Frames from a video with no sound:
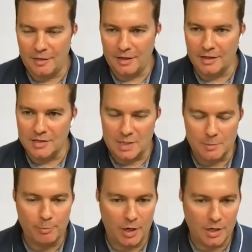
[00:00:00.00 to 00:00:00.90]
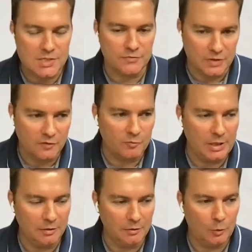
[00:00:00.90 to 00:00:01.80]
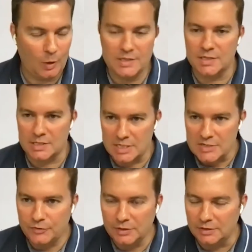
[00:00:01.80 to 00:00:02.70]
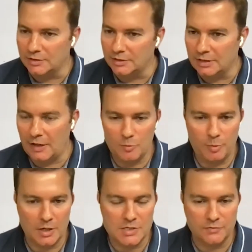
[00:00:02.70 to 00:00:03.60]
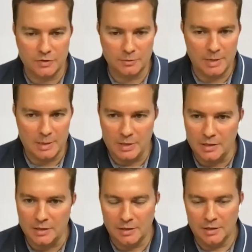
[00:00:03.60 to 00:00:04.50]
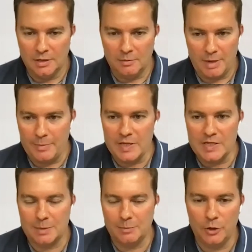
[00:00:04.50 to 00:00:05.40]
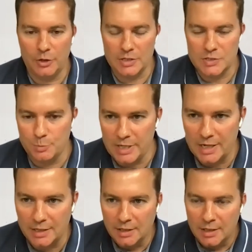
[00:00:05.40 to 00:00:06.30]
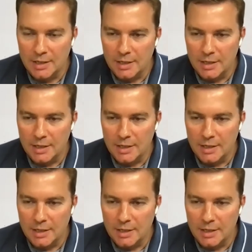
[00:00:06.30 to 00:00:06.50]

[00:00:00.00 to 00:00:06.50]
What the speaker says: I think in some parts of it have been quite successful, and in other parts of it maybe there's some learnings to be had.